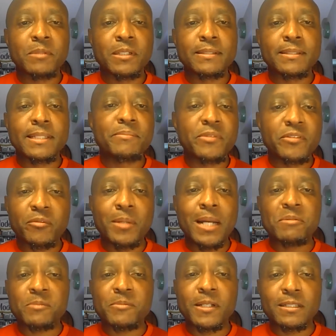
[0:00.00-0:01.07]
but it seems from my
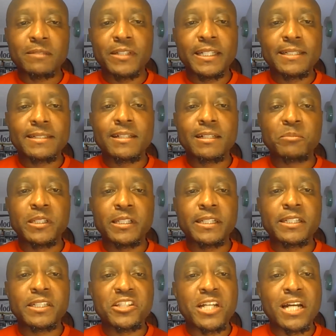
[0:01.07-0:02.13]
perspective that he's done a pretty
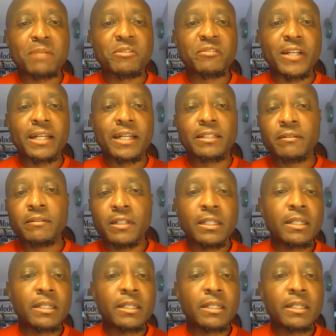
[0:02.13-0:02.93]
good job of kind of,